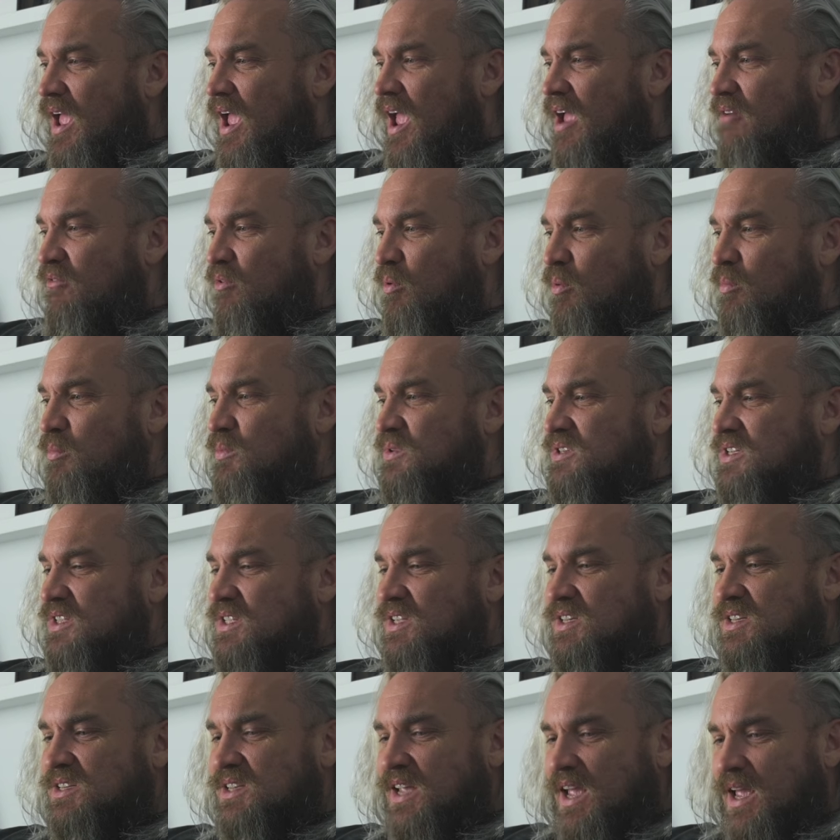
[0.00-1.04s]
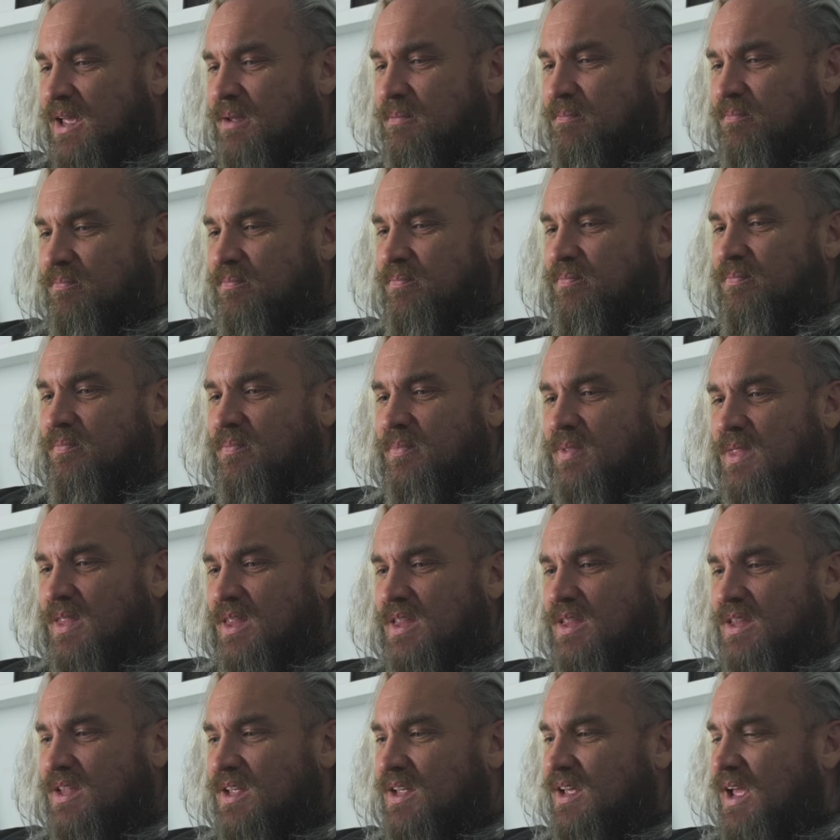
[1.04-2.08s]
Everyone was in the same
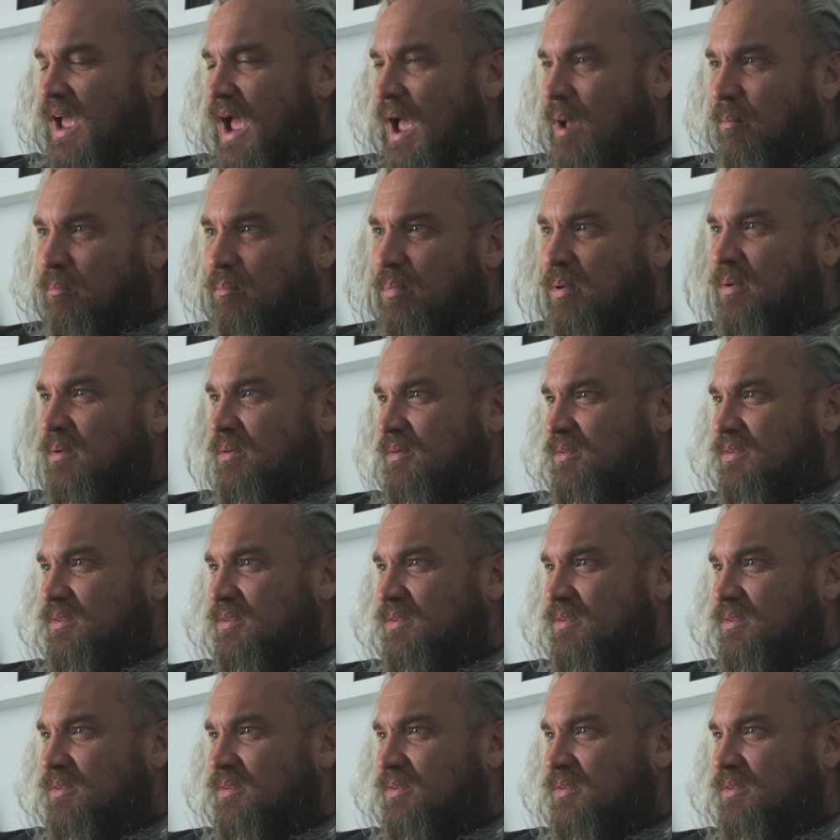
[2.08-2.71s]
camp.